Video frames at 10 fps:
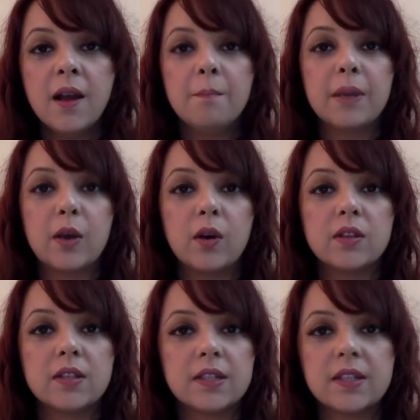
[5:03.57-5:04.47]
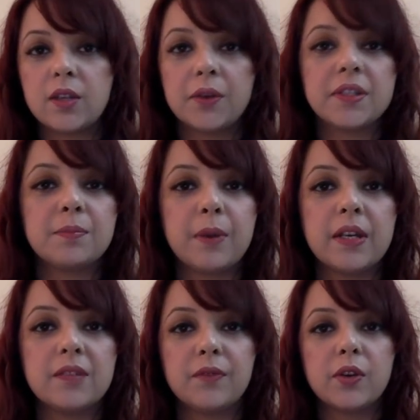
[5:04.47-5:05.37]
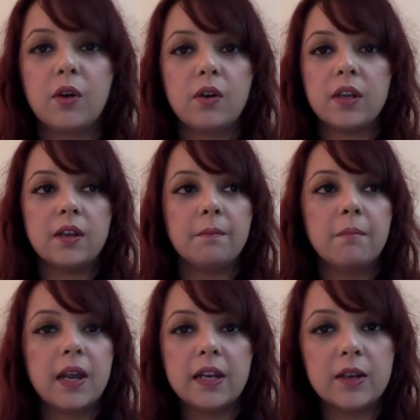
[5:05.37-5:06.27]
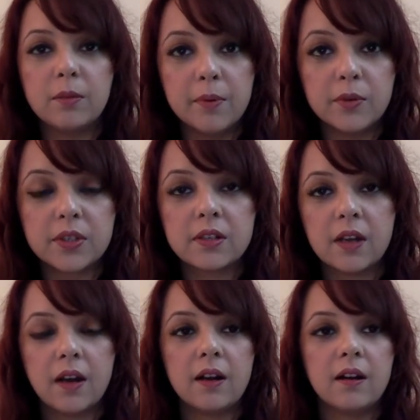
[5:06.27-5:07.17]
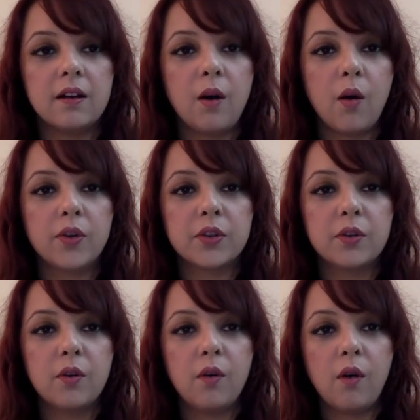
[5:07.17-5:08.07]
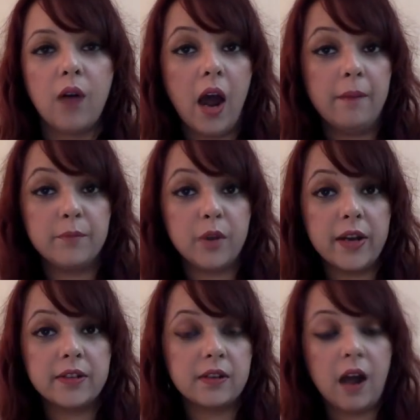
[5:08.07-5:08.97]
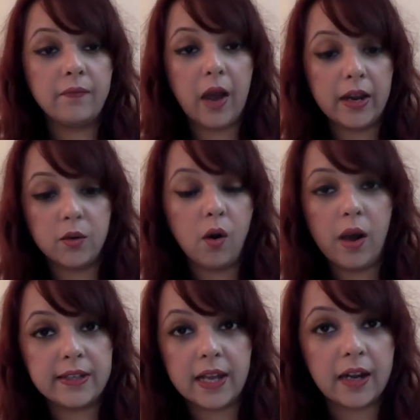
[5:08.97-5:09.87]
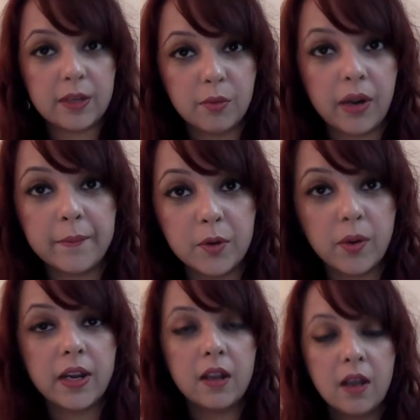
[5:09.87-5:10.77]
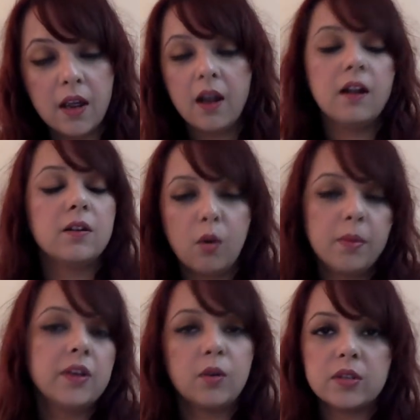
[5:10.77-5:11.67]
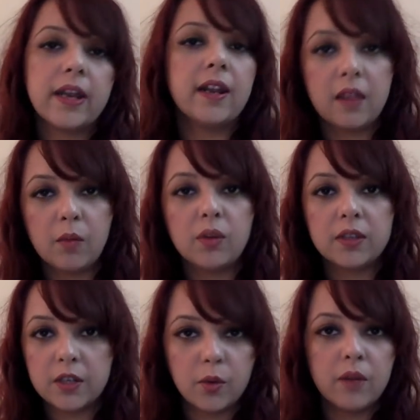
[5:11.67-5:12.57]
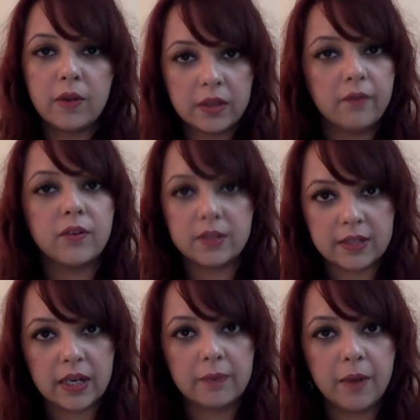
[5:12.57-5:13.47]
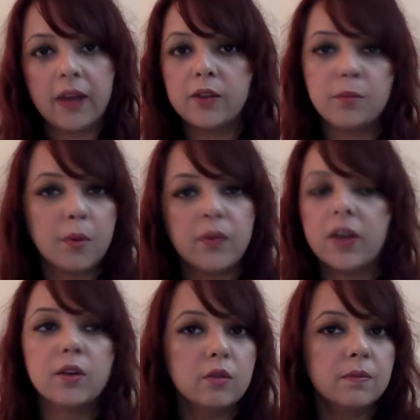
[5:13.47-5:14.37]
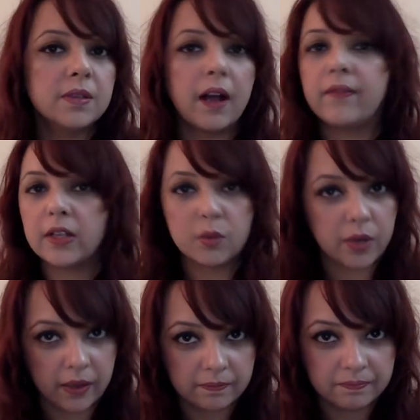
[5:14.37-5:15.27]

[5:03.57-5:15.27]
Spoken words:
because this is not a space for your male ego boost, or or I'm right and I know exactly what I'm doing. Nobody knows anything what they're doing when they're first time, and you both are noobs, and that's okay.